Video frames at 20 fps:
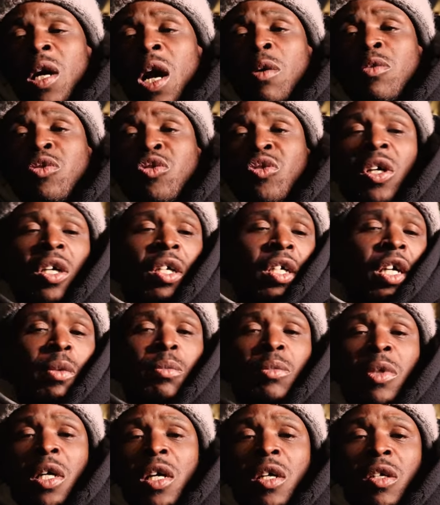I was trying to
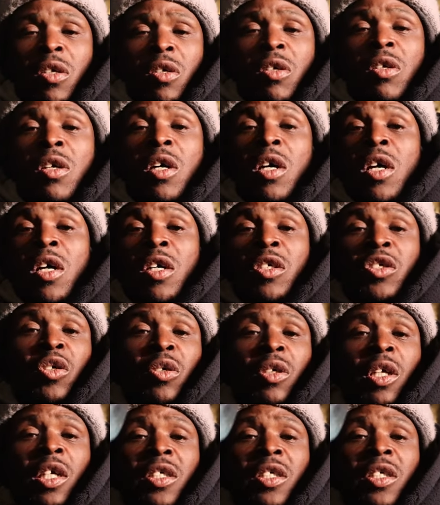come down here so